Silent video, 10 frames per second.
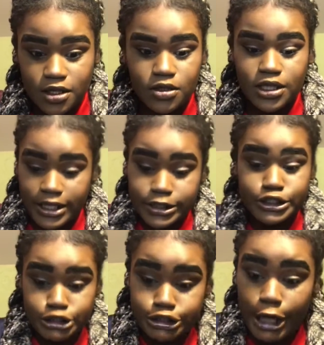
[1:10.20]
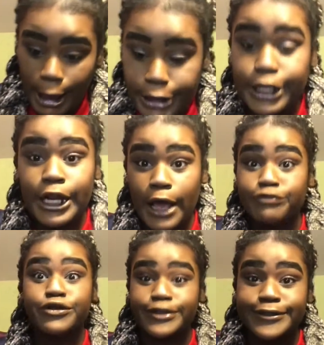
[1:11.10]
let's just say I did
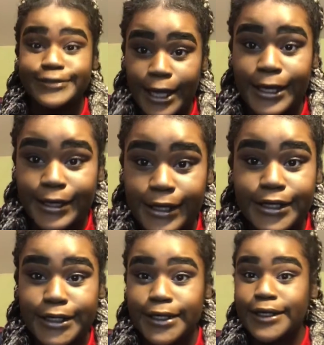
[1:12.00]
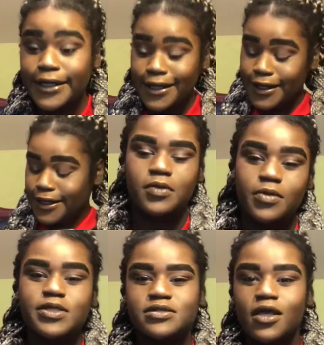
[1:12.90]
after this night, honey. Well,
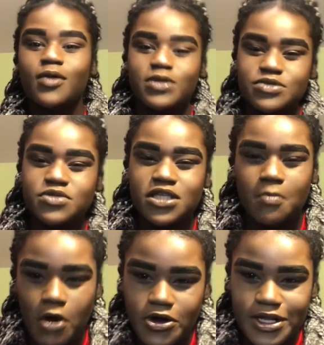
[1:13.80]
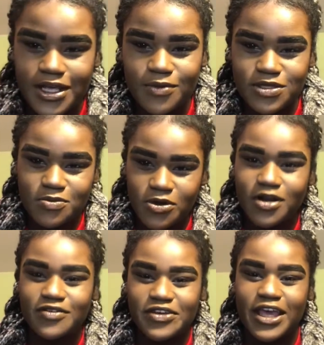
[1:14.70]
it wasn't really a party. It was more
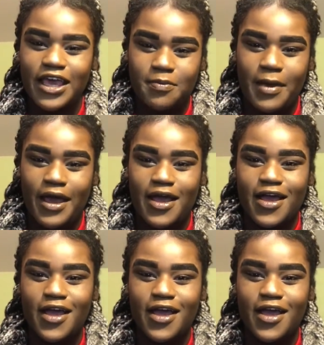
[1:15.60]
of a kickback.